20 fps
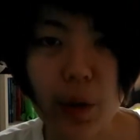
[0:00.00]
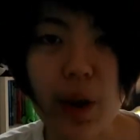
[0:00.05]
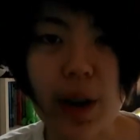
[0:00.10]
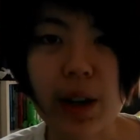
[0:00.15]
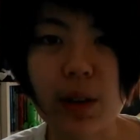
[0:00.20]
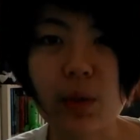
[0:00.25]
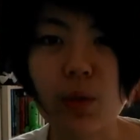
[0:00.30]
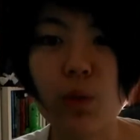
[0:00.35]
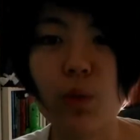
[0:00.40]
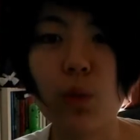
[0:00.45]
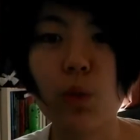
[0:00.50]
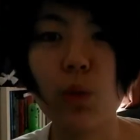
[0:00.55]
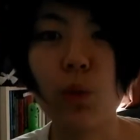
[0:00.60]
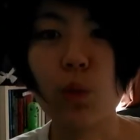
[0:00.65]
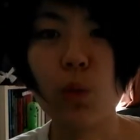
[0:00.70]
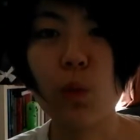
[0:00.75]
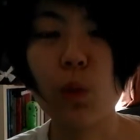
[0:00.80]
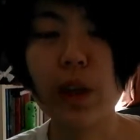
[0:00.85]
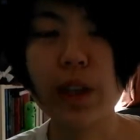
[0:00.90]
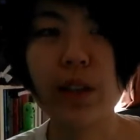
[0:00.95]
and
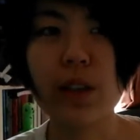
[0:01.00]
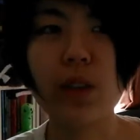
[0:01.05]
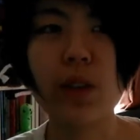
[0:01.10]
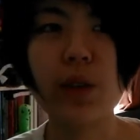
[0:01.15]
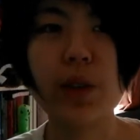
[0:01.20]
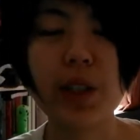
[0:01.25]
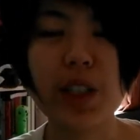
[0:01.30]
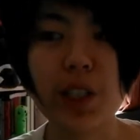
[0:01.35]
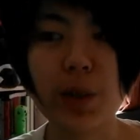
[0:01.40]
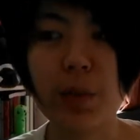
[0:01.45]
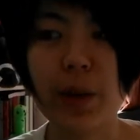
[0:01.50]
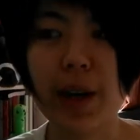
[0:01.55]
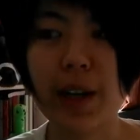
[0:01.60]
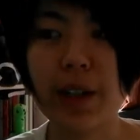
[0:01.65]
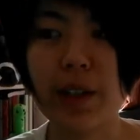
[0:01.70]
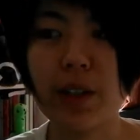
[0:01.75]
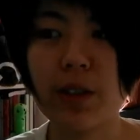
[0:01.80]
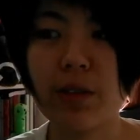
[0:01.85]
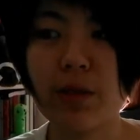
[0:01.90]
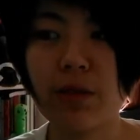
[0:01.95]
what you
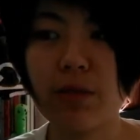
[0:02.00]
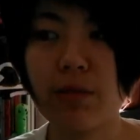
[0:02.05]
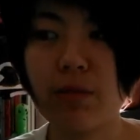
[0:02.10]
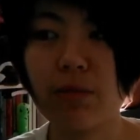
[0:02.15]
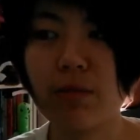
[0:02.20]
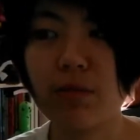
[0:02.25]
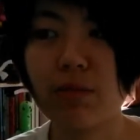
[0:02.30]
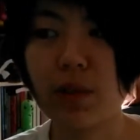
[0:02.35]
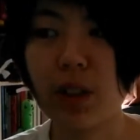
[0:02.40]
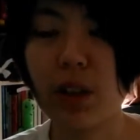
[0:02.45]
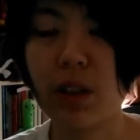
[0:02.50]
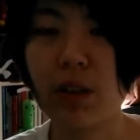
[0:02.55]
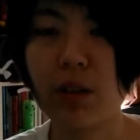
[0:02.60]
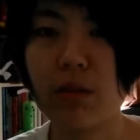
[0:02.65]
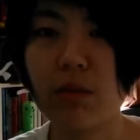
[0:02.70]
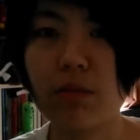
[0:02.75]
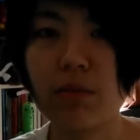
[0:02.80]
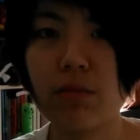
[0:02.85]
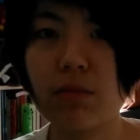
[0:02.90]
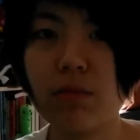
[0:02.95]
expect, you know,